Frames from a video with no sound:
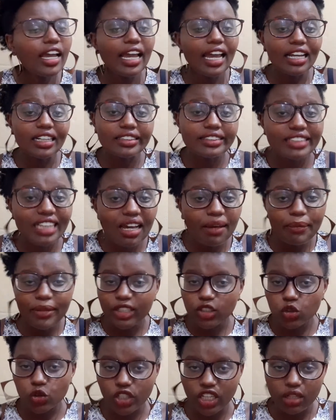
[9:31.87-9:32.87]
and some
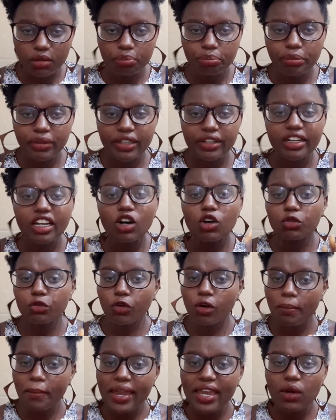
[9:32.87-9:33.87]
that you can pay. Now
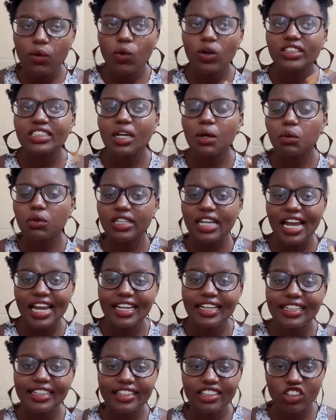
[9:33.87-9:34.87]
for me, what I would
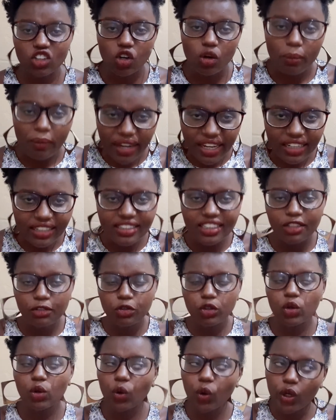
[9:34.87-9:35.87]
highly recommend
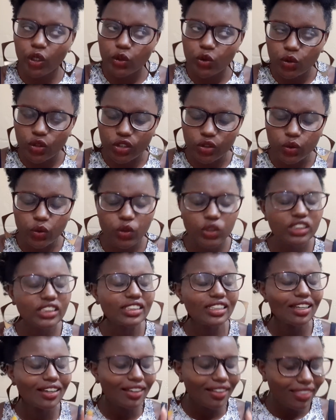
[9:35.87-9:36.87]
if you're going to the
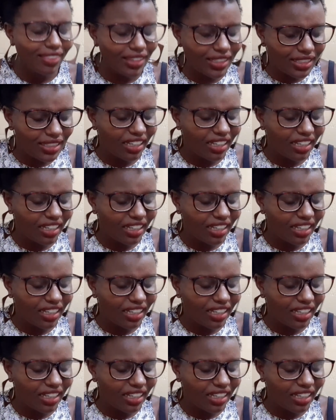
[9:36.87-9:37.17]
coast, this